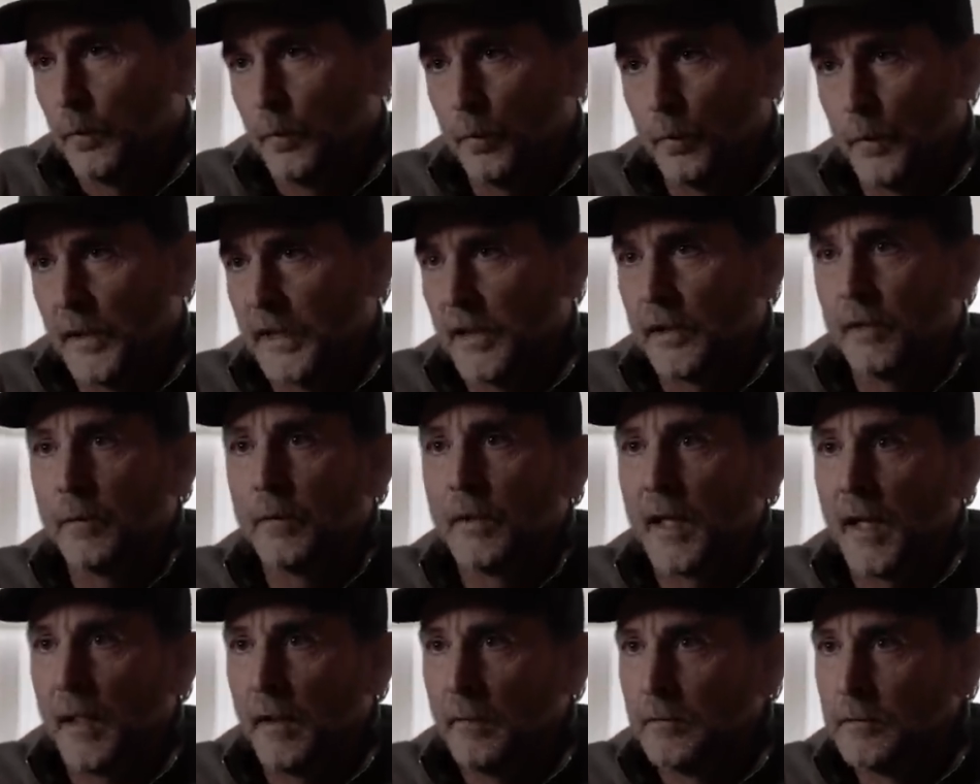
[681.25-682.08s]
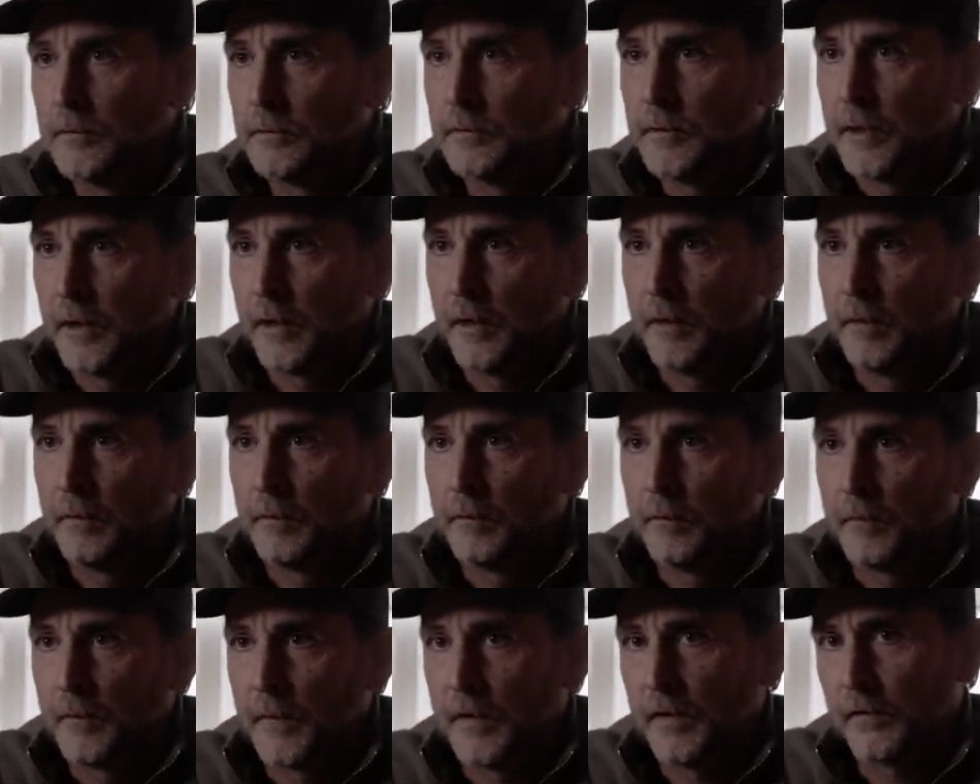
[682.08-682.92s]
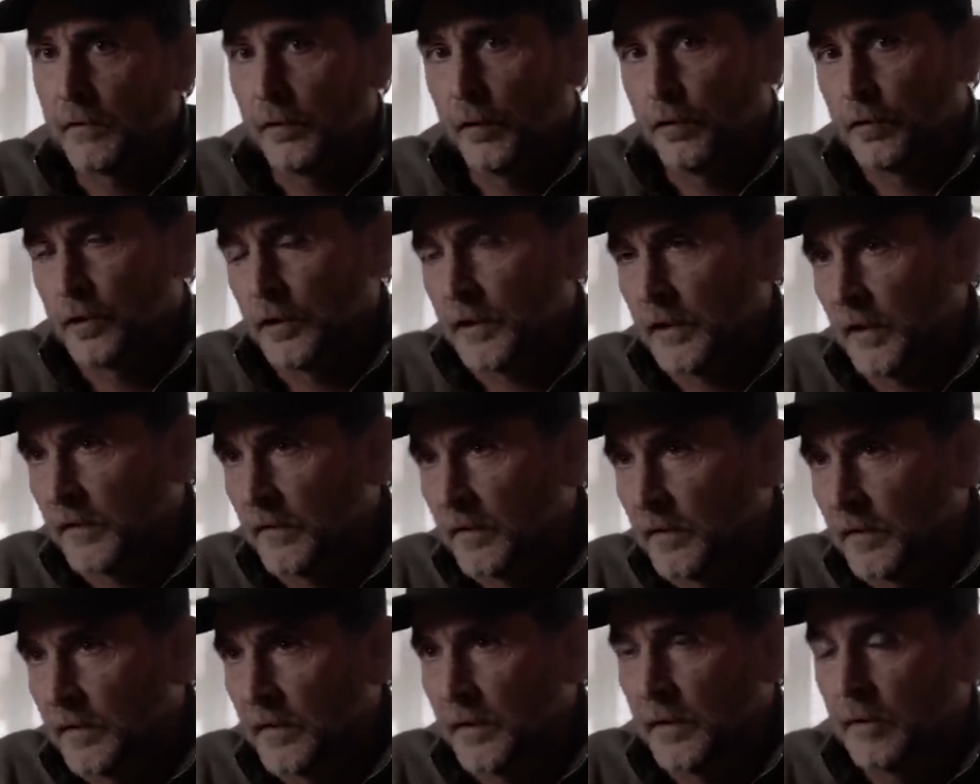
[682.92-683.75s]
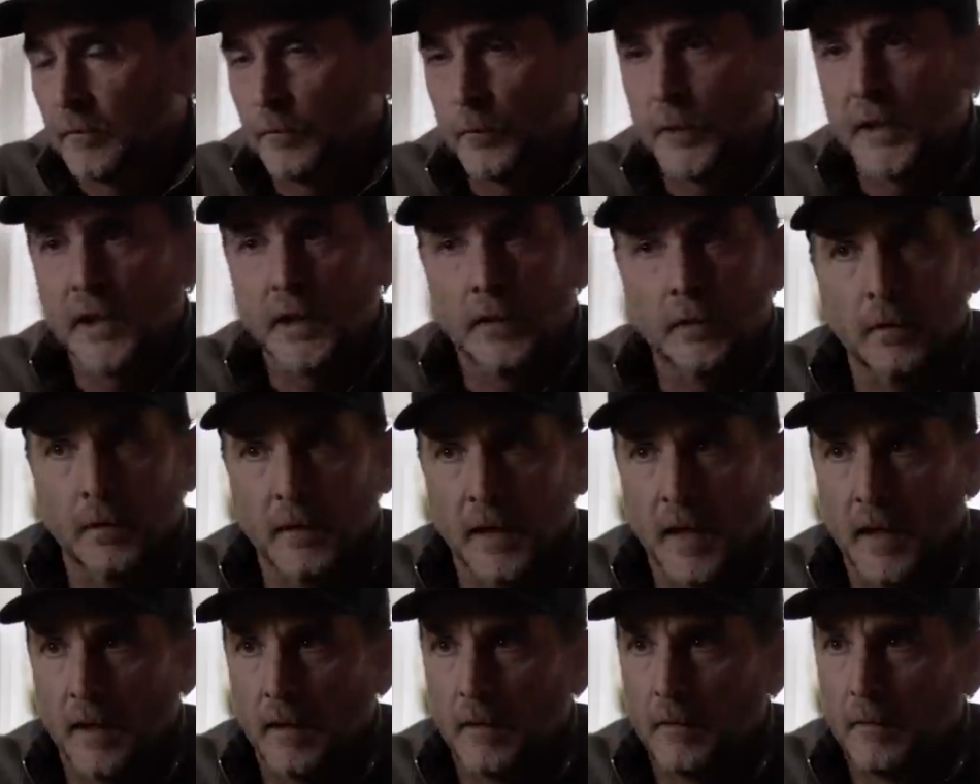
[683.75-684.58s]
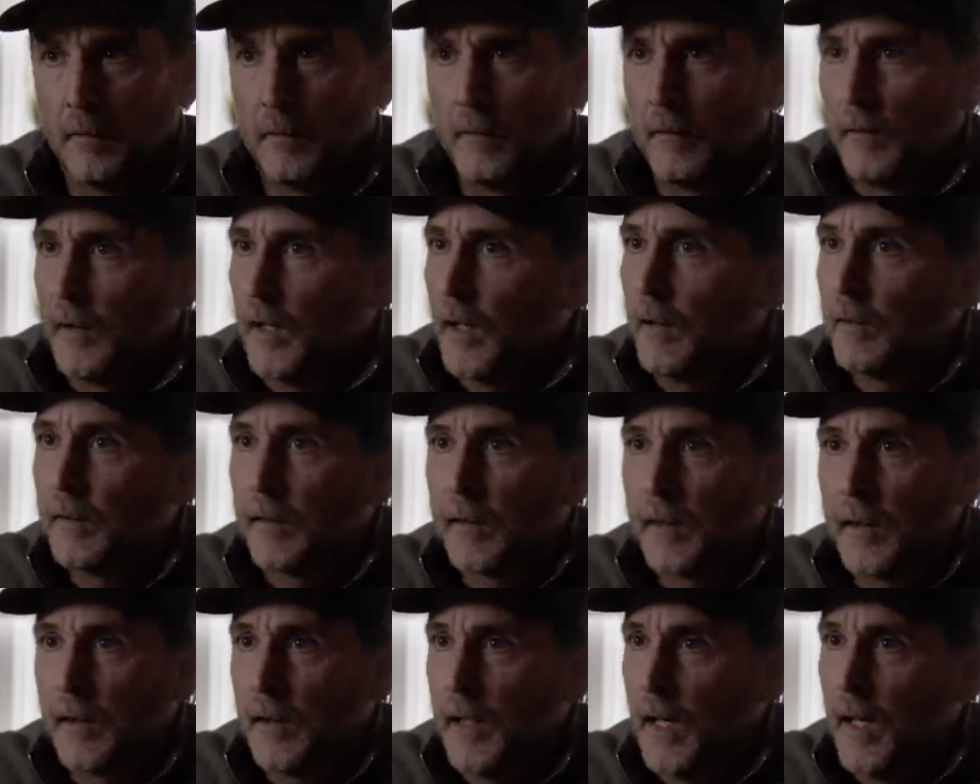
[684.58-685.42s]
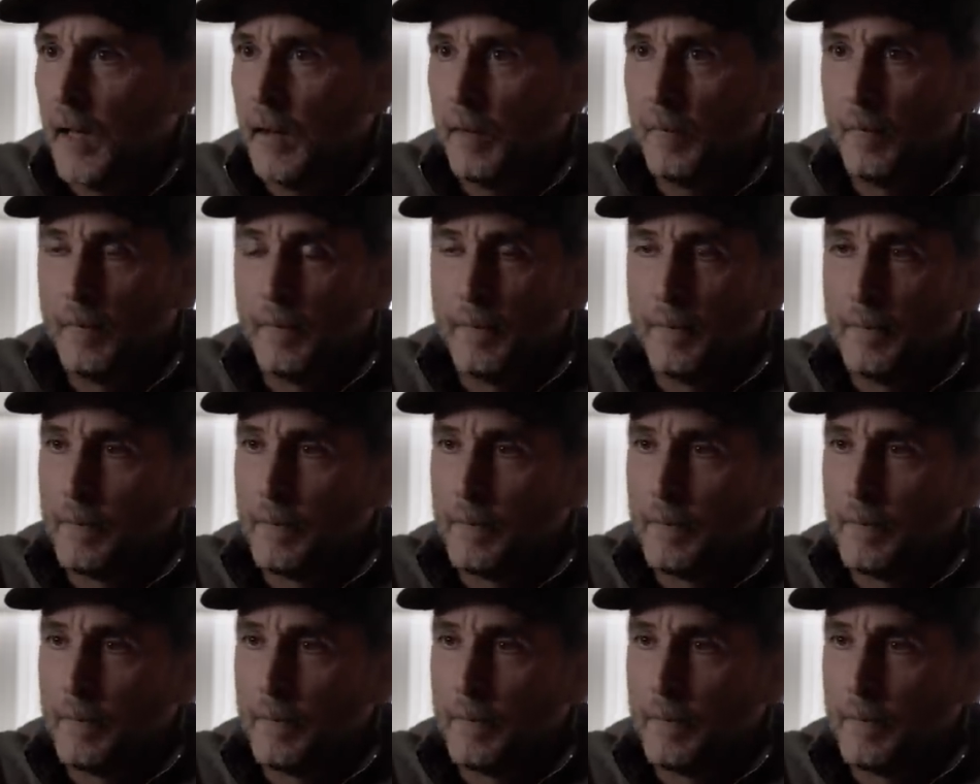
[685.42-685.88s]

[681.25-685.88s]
we can do that. You know, the social distancing, we can do that. Other than that,